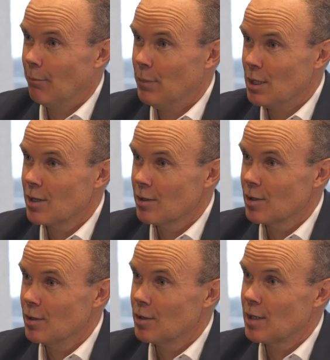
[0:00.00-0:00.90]

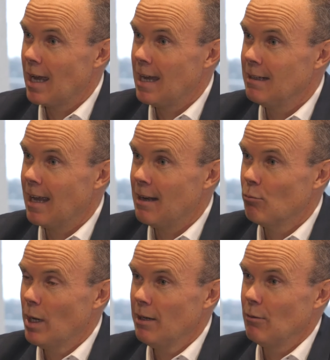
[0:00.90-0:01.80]
businesses.
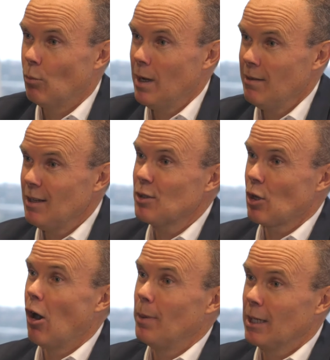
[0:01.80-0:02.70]
And when this
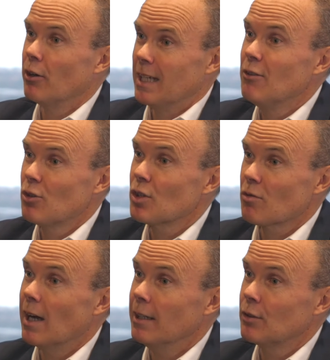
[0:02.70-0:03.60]
topic on
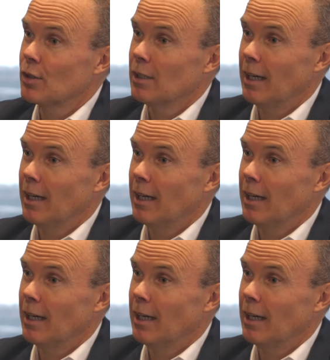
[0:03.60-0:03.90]
interest rates,